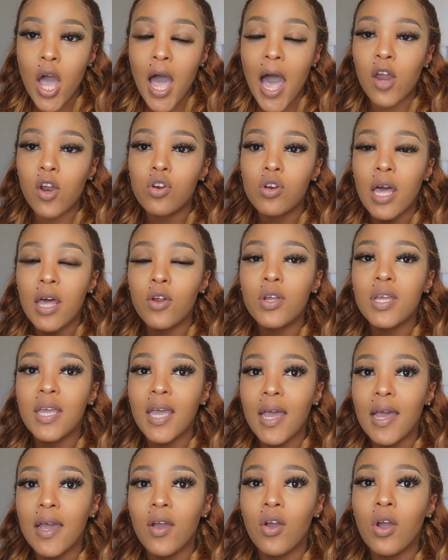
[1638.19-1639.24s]
I don't
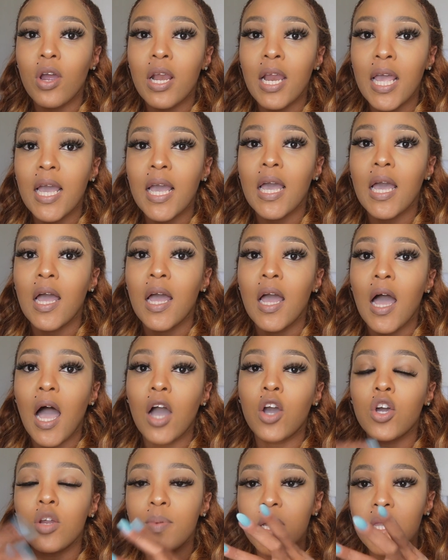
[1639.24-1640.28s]
care, like I
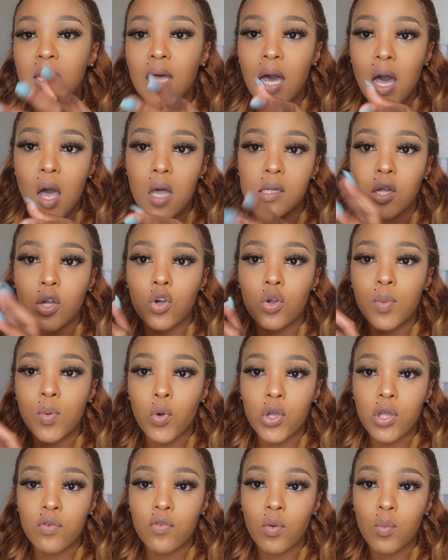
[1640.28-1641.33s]
could be in the house, I could be
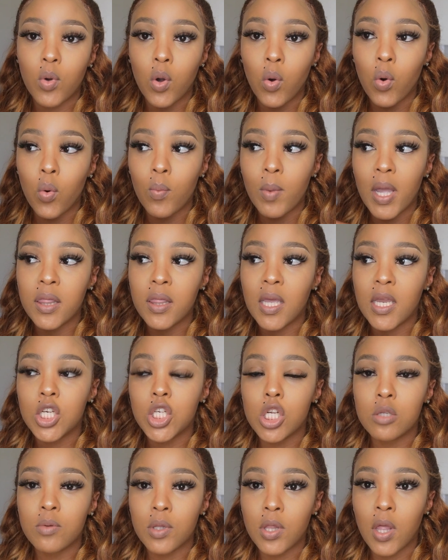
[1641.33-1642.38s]
working from home, and then
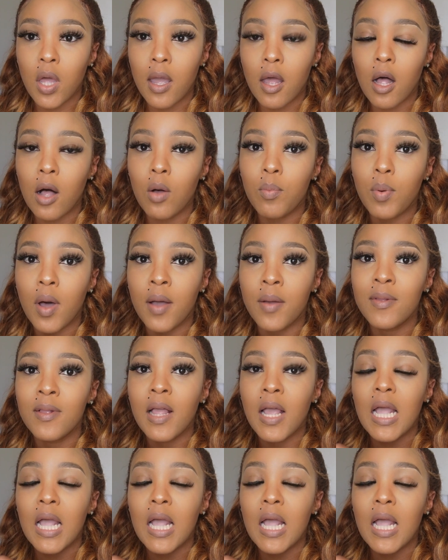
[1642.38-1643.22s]
she's with her helper,